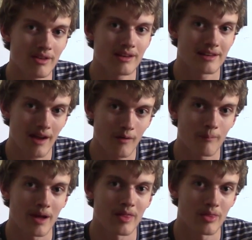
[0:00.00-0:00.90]
it down
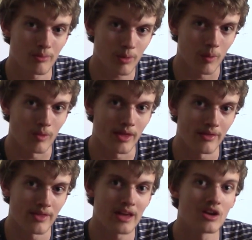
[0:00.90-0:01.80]
my throat
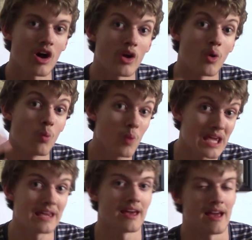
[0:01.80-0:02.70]
that they got a
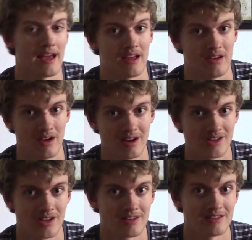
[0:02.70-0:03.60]
week ahead, not
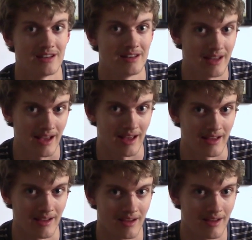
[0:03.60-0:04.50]
just a day.
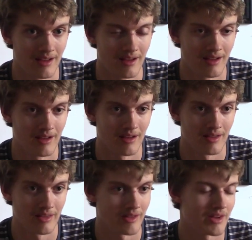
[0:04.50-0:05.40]

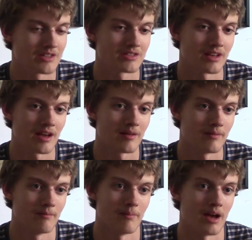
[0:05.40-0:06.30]
Eventually,
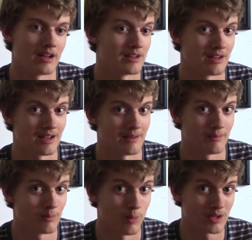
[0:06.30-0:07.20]
I
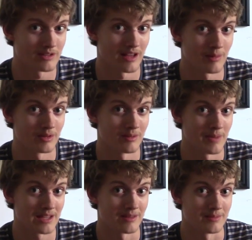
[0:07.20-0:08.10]
wasn't able to
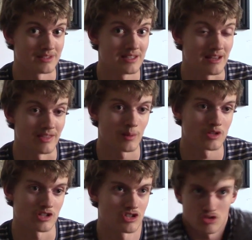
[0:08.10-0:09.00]
make them see it. They were
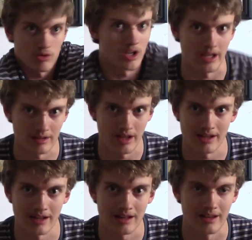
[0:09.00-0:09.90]
just shrugging like
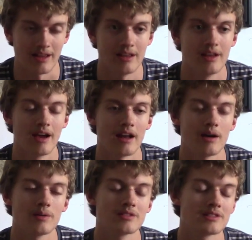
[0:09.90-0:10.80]
an idiot. And I
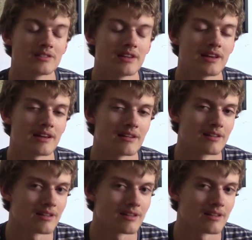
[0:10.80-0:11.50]
was just like,